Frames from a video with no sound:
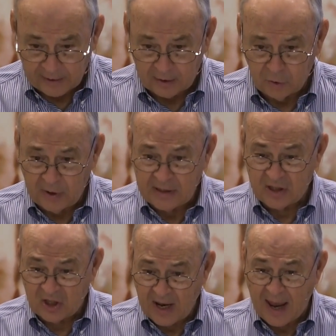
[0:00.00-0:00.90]
including
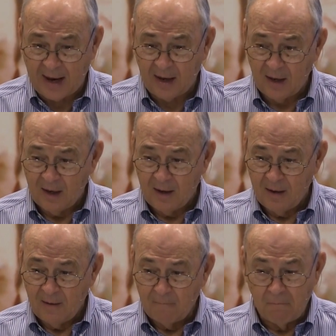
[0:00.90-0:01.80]
today,
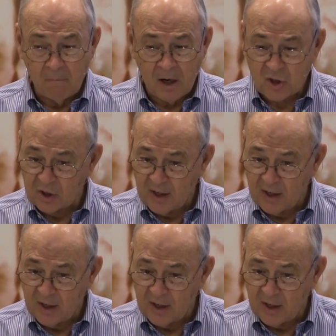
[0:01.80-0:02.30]
much